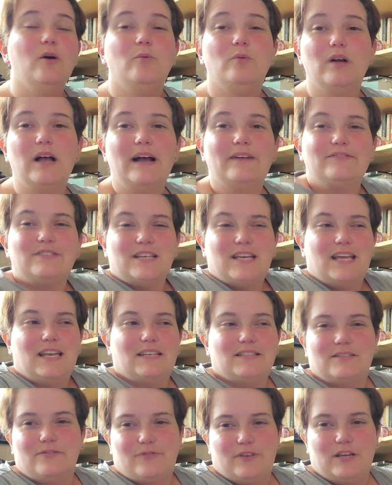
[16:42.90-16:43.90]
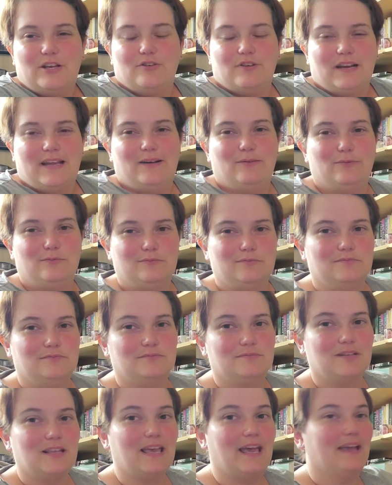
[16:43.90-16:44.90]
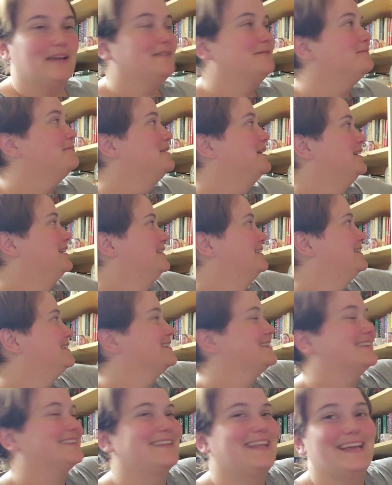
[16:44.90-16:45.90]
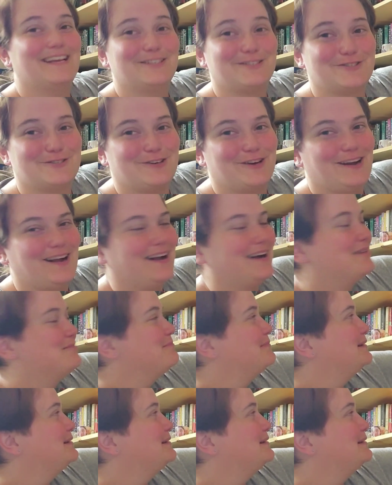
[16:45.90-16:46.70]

We'll have to get it to figure it out. Okay. Next drop.